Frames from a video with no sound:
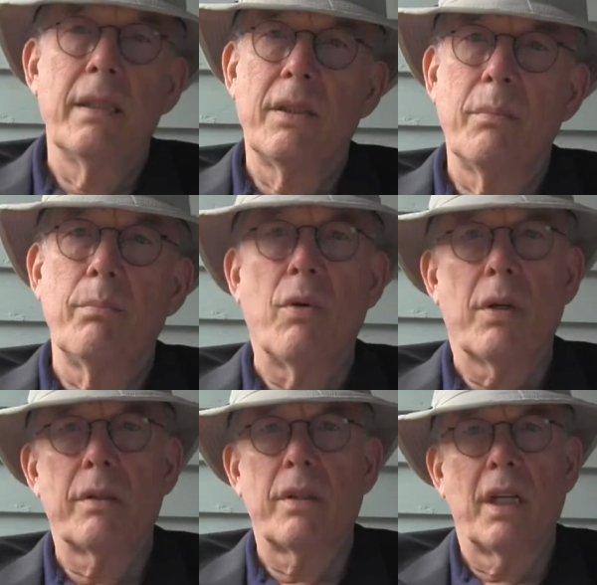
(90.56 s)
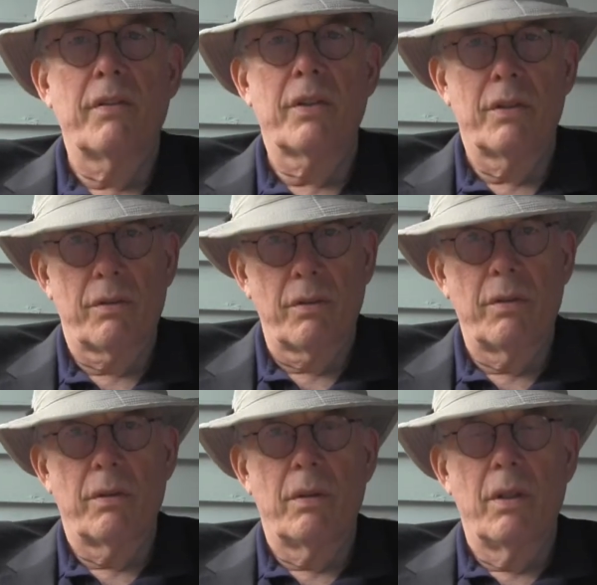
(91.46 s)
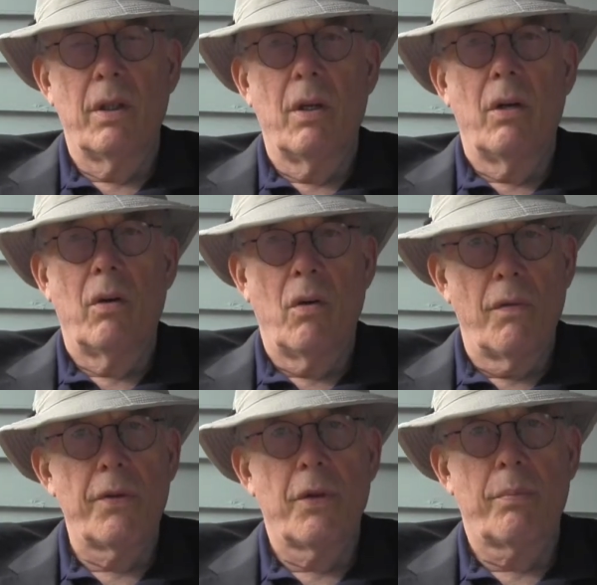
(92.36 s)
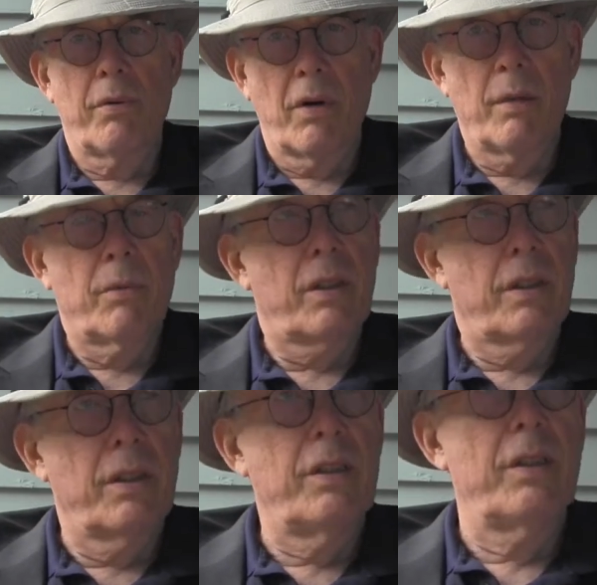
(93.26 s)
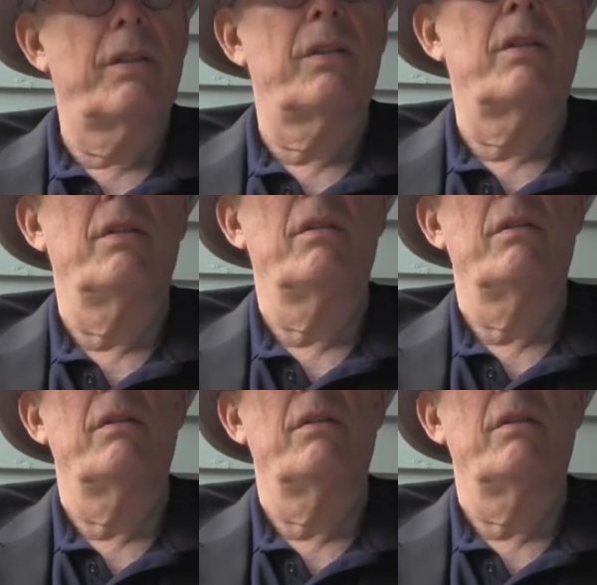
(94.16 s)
It's important to have control over your primal urges.